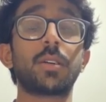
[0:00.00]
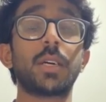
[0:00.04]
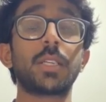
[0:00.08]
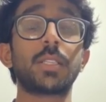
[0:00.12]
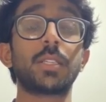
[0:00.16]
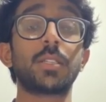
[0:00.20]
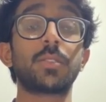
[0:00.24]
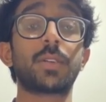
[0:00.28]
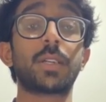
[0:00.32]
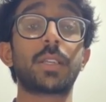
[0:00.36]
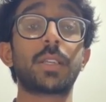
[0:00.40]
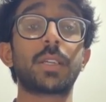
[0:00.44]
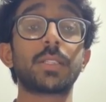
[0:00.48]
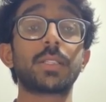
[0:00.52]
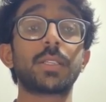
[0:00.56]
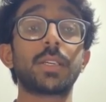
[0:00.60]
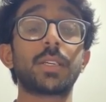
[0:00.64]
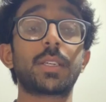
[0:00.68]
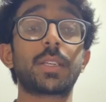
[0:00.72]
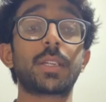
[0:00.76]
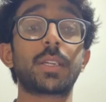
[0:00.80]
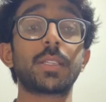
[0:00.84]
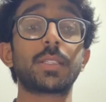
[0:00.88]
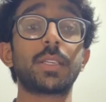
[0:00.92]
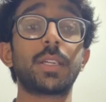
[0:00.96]
edges were
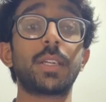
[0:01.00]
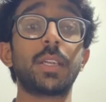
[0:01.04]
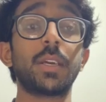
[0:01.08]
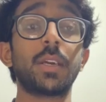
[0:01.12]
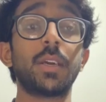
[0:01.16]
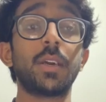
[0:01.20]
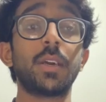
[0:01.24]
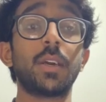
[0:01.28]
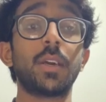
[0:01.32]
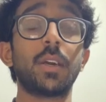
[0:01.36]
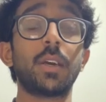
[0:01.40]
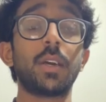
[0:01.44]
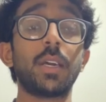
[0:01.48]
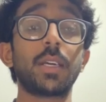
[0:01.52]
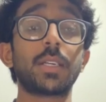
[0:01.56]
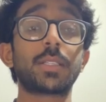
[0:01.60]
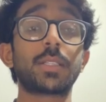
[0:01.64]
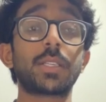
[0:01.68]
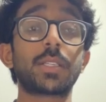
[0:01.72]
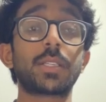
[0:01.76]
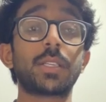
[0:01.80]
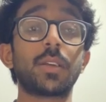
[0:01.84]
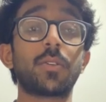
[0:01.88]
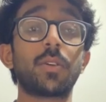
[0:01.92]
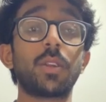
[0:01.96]
present,
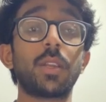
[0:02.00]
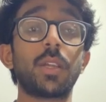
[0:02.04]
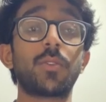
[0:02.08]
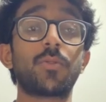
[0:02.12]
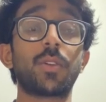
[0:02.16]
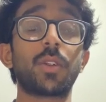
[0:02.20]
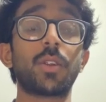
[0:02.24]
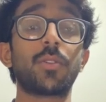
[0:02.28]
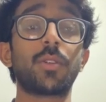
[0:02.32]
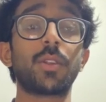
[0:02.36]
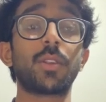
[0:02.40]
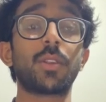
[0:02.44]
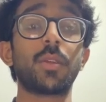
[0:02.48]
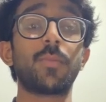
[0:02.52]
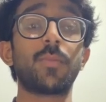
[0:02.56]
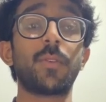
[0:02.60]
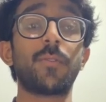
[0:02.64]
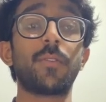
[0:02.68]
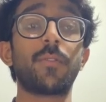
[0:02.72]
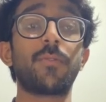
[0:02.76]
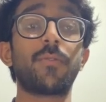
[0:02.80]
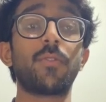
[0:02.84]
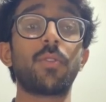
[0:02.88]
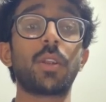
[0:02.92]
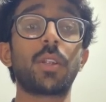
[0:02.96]
existing only in 2023
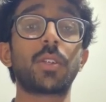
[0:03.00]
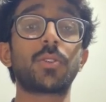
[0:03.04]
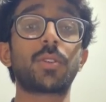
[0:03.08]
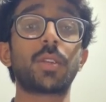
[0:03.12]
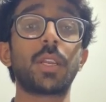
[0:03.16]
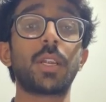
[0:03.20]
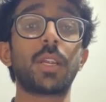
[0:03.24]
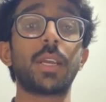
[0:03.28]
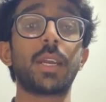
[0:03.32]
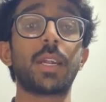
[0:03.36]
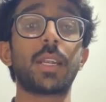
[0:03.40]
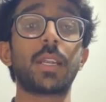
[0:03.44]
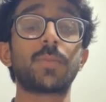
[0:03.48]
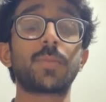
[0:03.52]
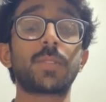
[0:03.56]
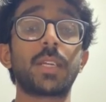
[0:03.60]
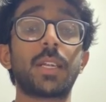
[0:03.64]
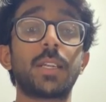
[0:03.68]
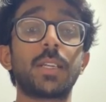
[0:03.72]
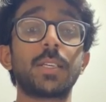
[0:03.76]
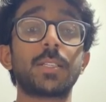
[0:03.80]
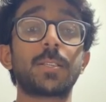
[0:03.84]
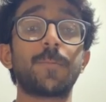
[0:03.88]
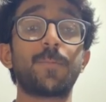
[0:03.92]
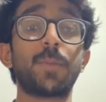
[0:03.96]
between fuel and utility items,
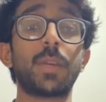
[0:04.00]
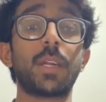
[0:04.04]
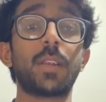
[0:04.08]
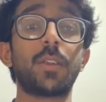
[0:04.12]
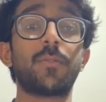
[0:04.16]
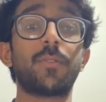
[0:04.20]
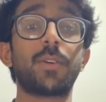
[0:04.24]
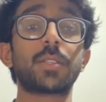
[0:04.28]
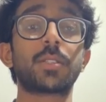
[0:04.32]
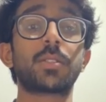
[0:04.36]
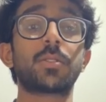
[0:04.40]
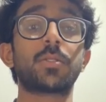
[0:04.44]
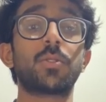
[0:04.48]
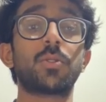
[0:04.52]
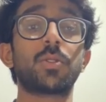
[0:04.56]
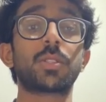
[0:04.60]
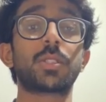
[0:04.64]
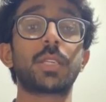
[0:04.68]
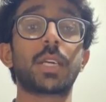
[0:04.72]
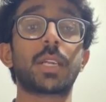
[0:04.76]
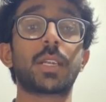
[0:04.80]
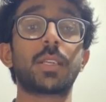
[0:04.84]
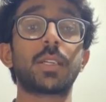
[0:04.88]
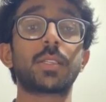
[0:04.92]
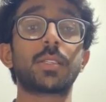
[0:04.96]
and disappeared once those
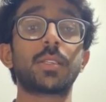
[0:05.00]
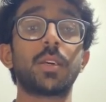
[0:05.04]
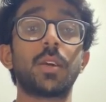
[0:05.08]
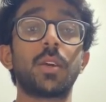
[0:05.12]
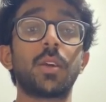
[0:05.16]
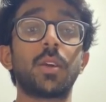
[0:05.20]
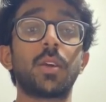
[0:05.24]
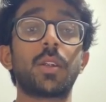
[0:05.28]
sectors